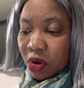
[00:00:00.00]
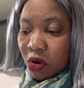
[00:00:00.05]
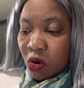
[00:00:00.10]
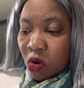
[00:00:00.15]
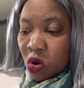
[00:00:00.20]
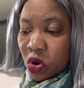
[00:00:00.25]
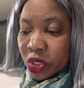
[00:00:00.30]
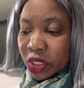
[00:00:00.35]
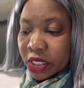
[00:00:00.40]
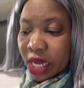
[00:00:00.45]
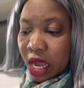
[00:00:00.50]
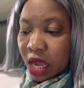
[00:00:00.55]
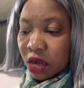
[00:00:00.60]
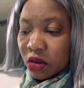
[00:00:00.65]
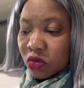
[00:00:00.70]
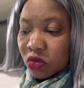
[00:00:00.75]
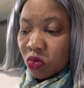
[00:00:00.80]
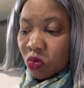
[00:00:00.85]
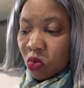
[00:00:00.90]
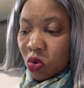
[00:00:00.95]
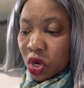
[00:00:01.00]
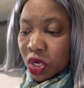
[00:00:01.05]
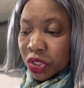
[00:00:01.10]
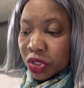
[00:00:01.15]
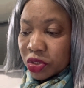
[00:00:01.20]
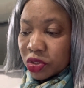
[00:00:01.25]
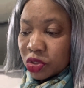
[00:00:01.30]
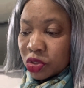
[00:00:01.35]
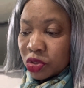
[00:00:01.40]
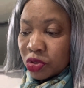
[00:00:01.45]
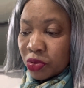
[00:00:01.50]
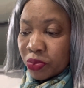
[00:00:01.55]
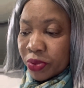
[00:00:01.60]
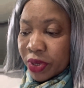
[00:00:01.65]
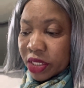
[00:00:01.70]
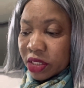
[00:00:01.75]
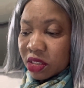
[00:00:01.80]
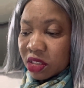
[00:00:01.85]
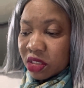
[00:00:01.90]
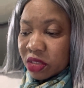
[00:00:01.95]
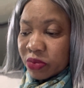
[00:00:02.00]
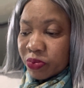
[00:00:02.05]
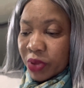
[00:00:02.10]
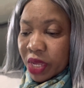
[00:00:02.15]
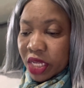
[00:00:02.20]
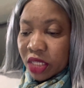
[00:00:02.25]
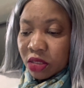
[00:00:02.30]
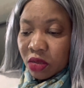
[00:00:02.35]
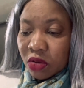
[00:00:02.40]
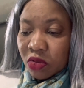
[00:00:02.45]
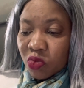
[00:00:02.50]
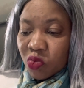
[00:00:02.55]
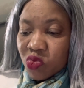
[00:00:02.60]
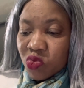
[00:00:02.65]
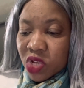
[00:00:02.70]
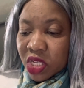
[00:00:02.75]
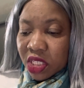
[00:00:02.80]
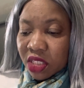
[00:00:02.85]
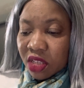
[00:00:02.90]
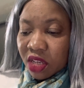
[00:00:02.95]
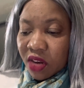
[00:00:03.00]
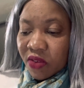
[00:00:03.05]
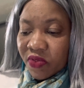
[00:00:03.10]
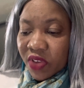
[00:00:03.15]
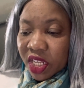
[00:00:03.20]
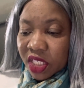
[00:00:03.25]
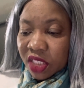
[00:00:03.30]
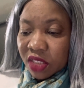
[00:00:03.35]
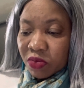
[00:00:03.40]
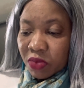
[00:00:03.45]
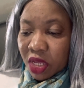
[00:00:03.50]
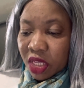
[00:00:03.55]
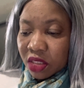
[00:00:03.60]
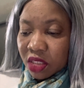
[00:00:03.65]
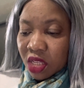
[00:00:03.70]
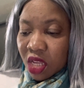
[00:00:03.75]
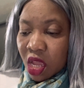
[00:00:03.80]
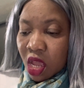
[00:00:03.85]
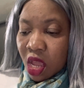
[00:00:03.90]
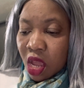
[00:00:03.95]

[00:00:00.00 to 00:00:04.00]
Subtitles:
or down one or two places based on recent investments,